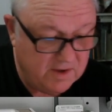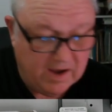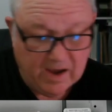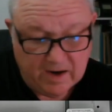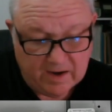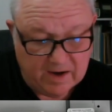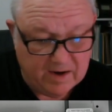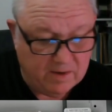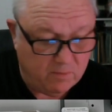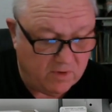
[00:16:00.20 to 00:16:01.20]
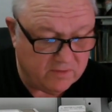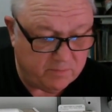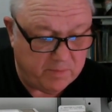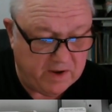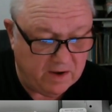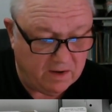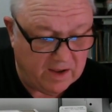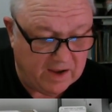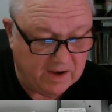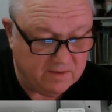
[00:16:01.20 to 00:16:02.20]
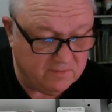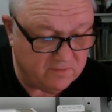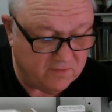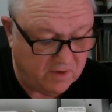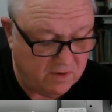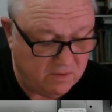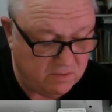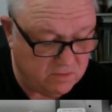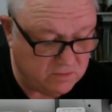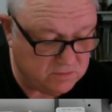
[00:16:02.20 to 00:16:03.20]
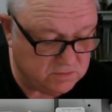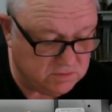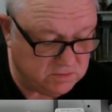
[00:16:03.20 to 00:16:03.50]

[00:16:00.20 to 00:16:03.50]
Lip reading: and again, it wants PLA. So